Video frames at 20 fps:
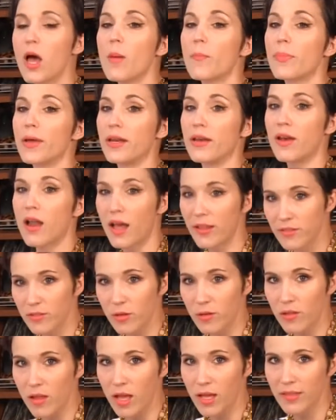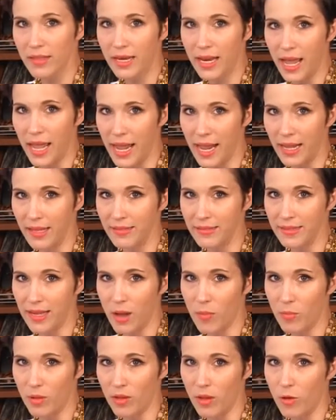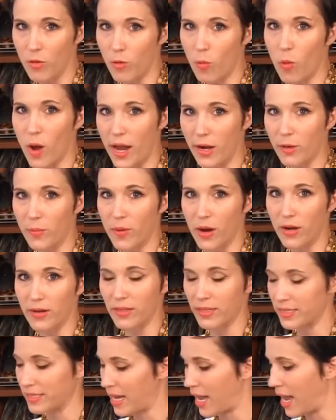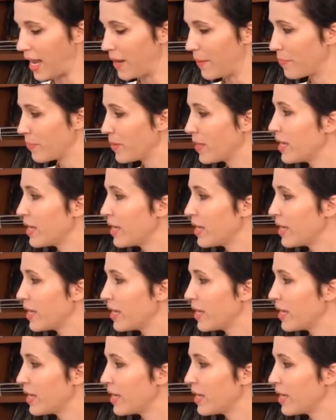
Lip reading: but not so long that it hangs down below the wider part of the tie.